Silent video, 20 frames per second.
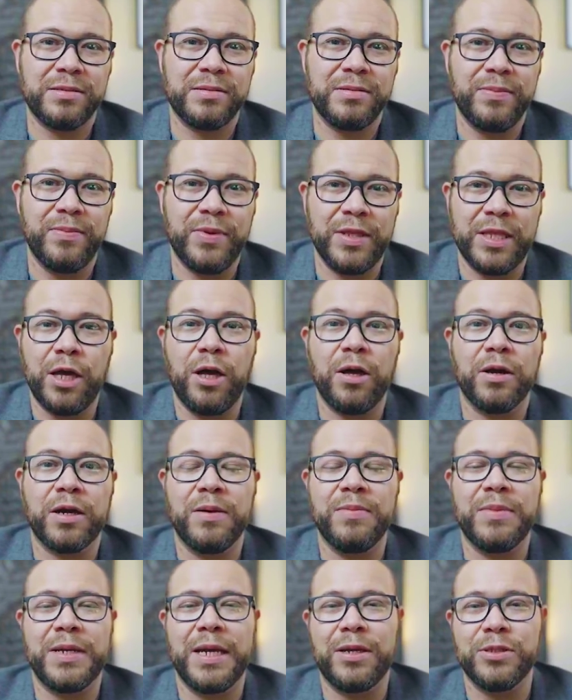but they all
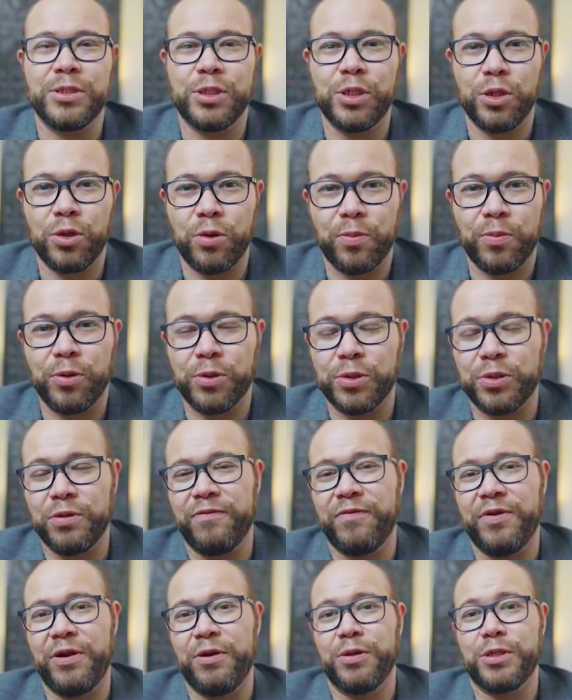come down to your
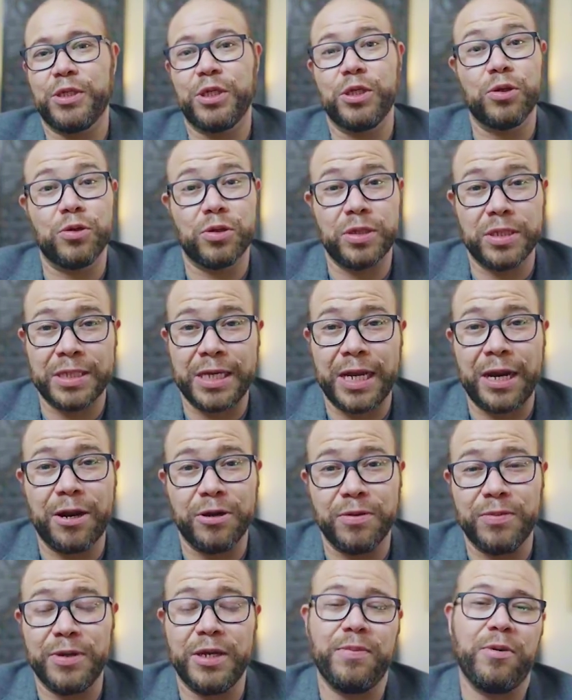perseverance and your desire
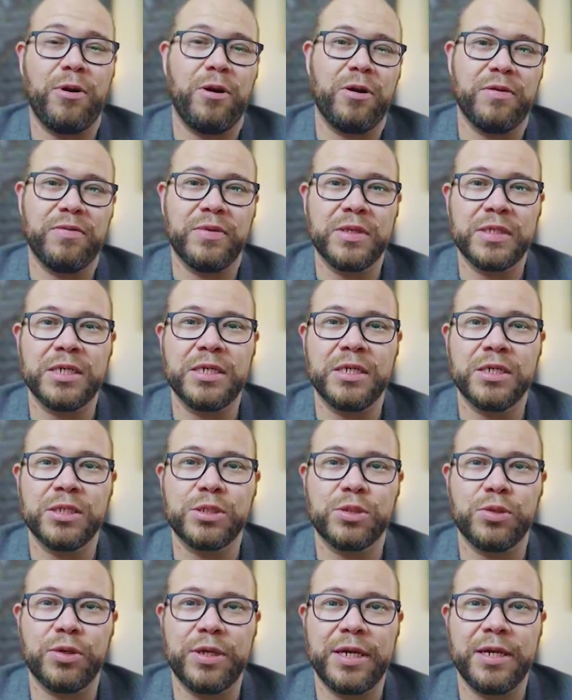to be a part of this
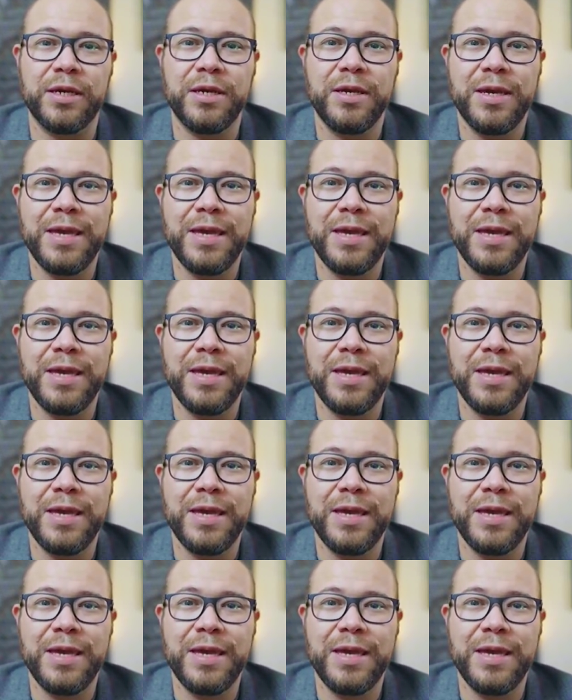industry.